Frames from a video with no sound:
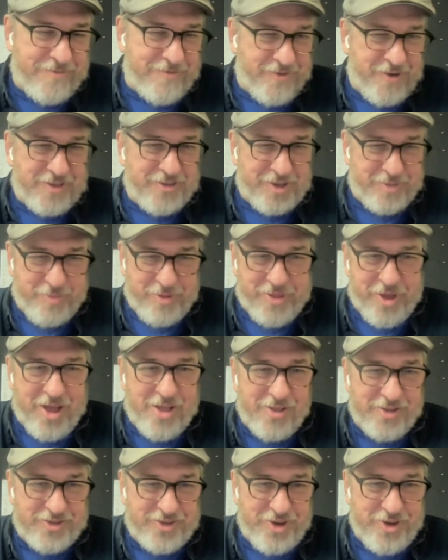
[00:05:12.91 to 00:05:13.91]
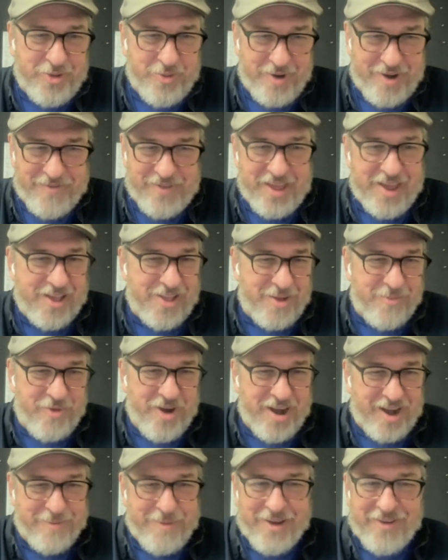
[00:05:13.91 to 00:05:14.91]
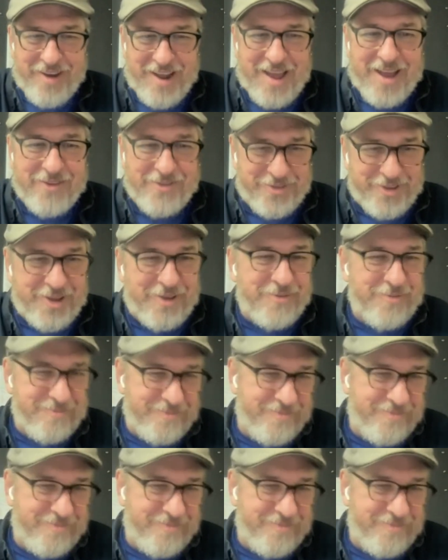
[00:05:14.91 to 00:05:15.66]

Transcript: forensic pathology or whatever the hell I'm writing about now. So,